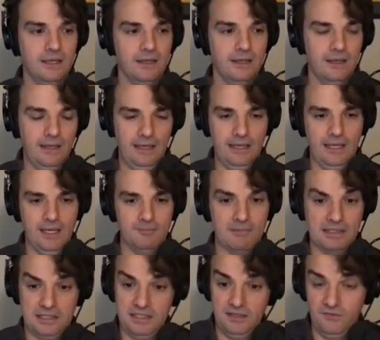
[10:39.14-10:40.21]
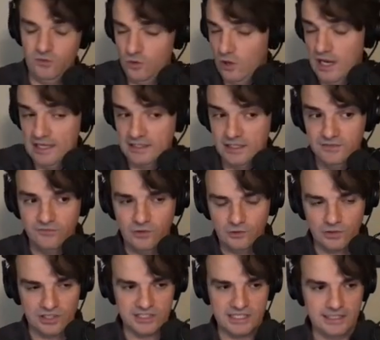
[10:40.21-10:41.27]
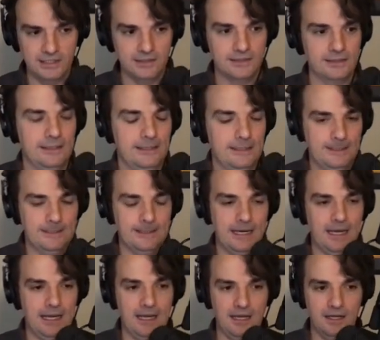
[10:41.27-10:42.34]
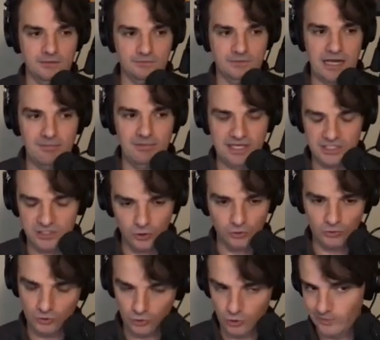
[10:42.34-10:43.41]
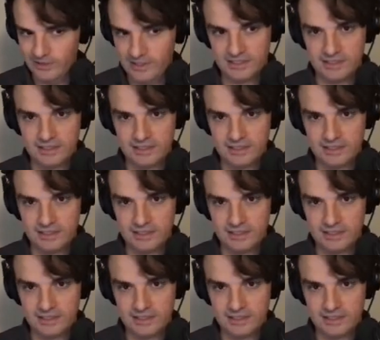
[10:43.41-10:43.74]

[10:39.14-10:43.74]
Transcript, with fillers: Uh, but if you don't like the default, you can change it. Uh, and application.groovy is